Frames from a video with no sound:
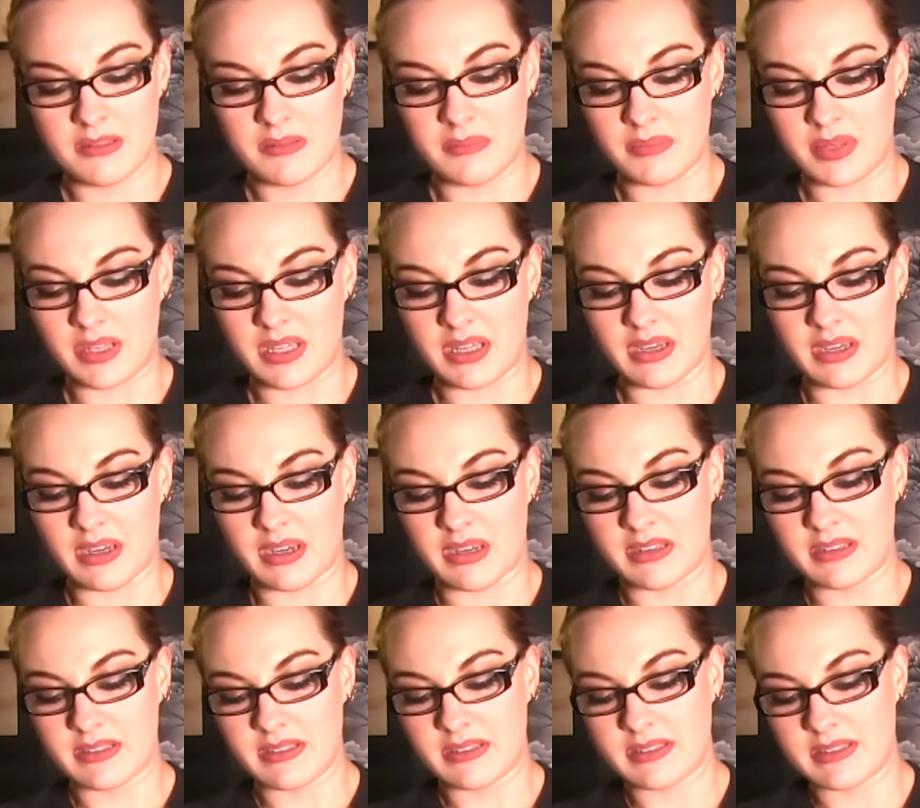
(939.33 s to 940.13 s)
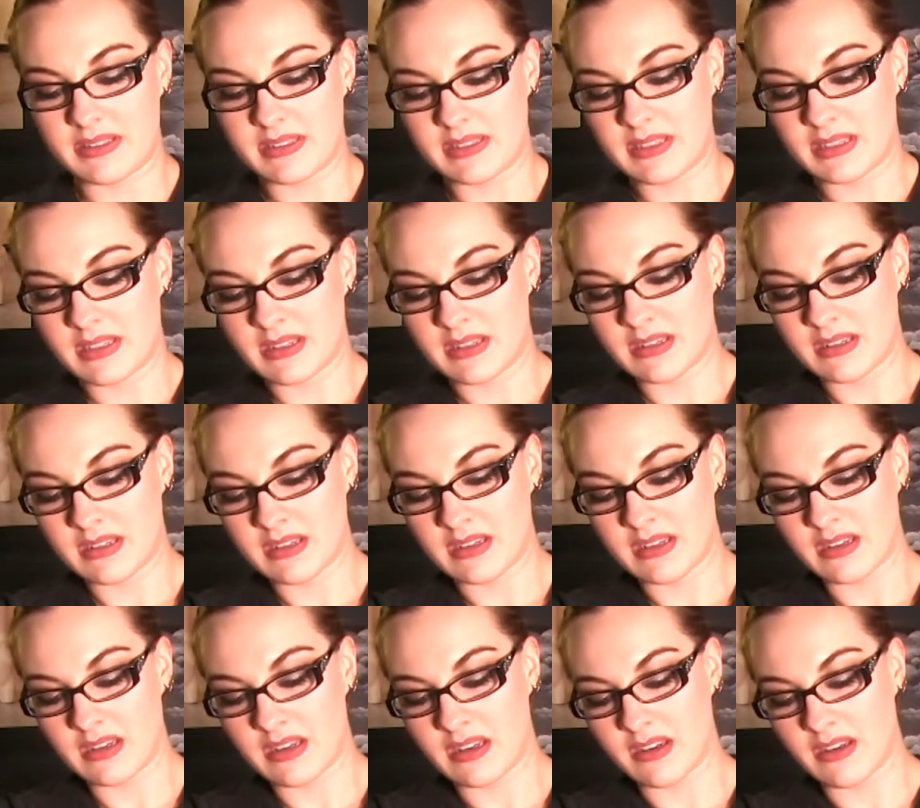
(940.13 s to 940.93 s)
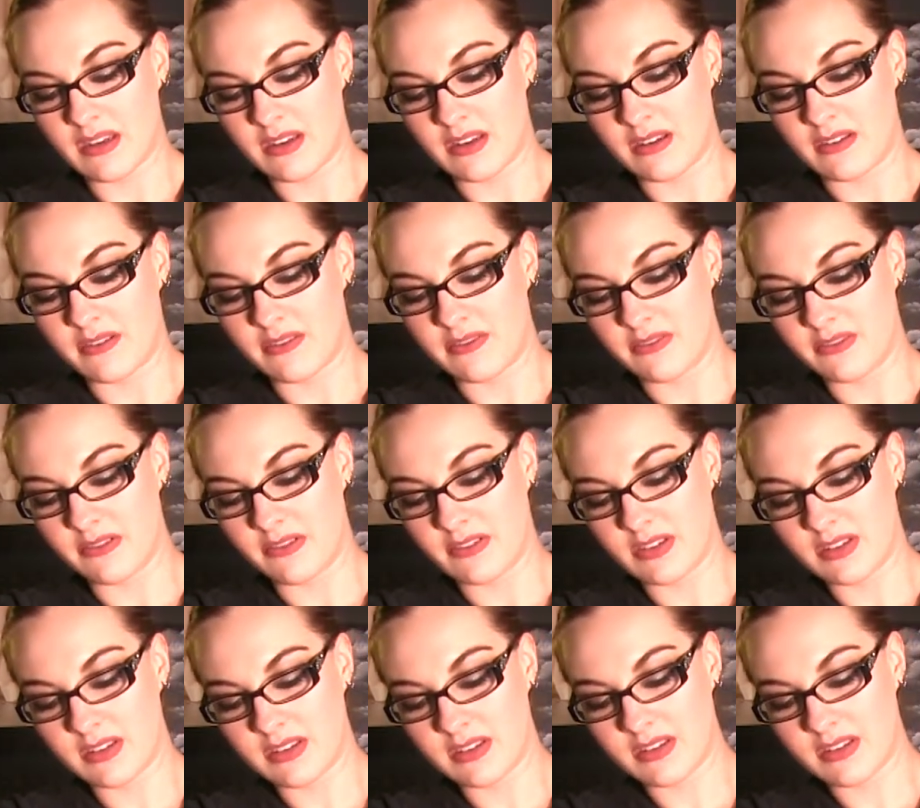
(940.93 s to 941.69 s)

because of